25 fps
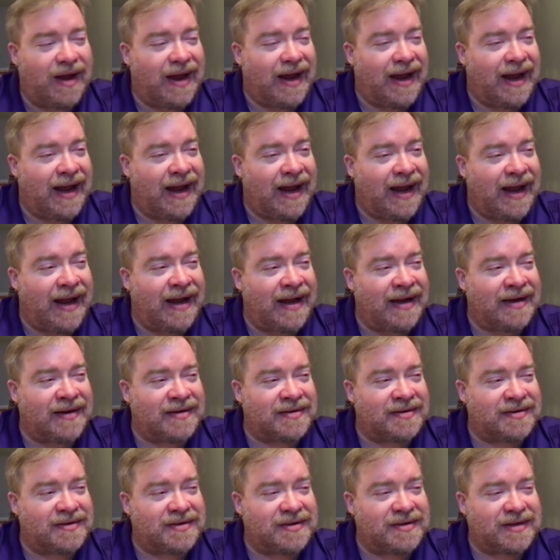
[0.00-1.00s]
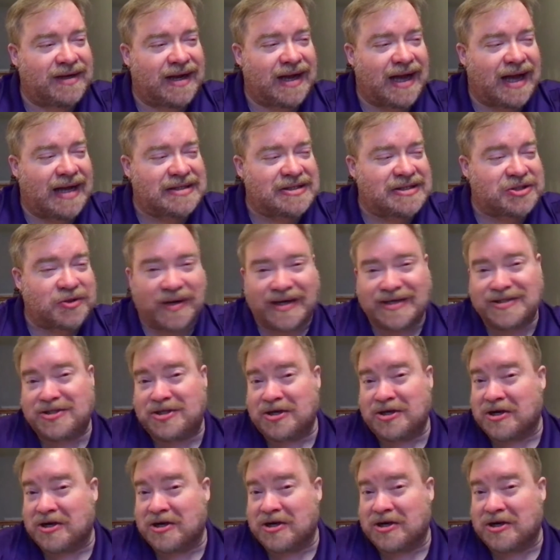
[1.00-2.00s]
And so I
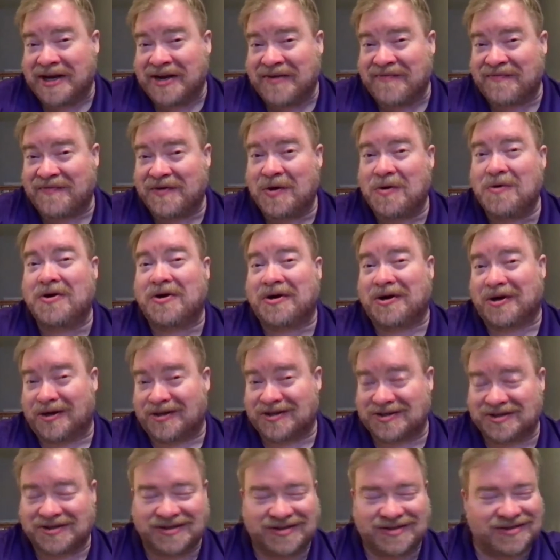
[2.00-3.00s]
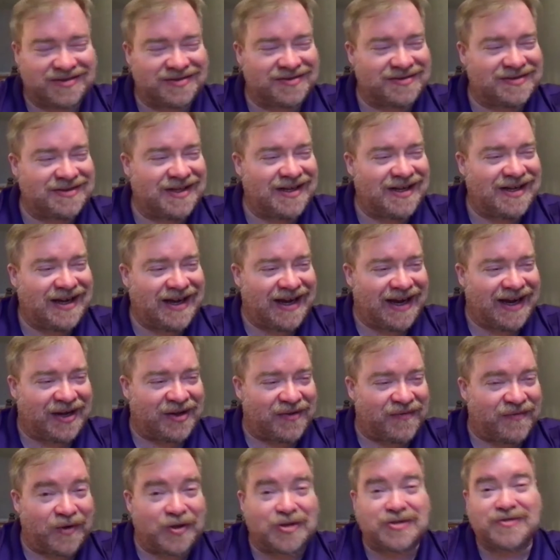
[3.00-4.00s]
started making phone calls. And the
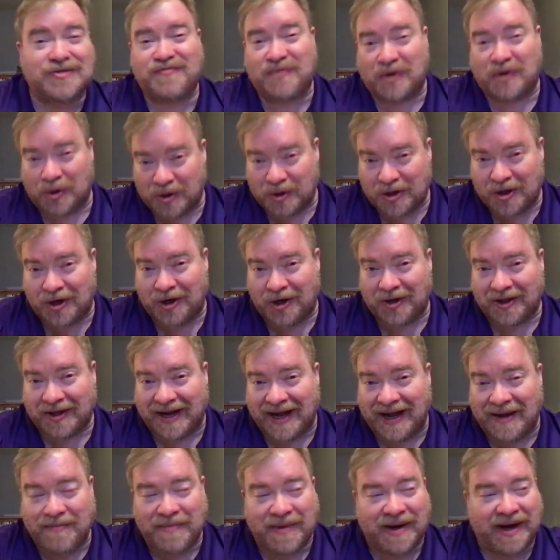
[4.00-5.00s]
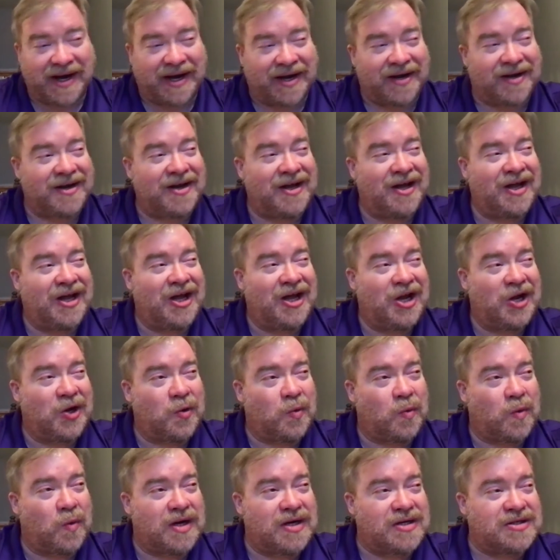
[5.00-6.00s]
first phone call that I made
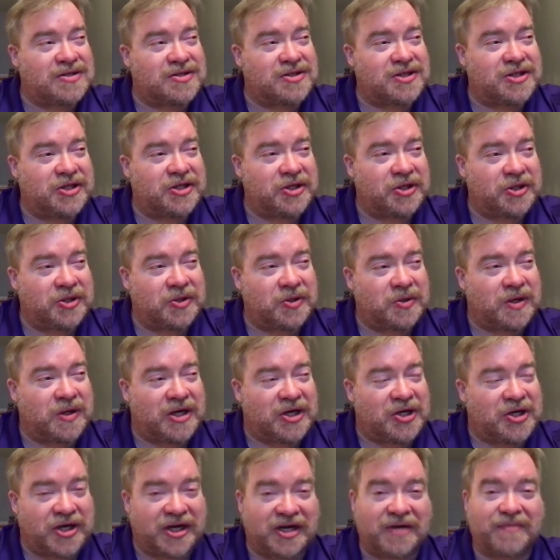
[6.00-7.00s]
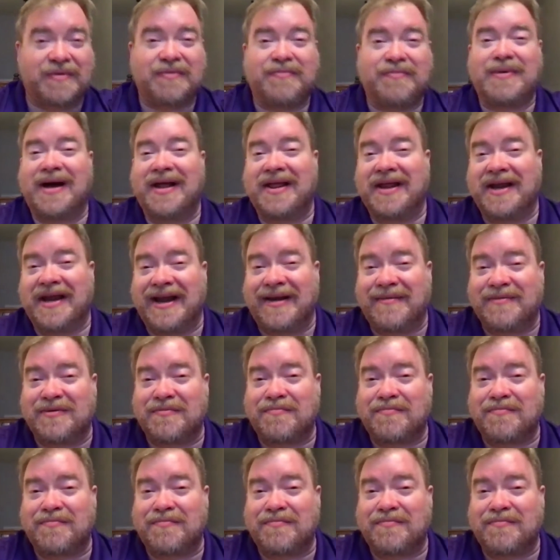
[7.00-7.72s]
was to a gentleman by the name of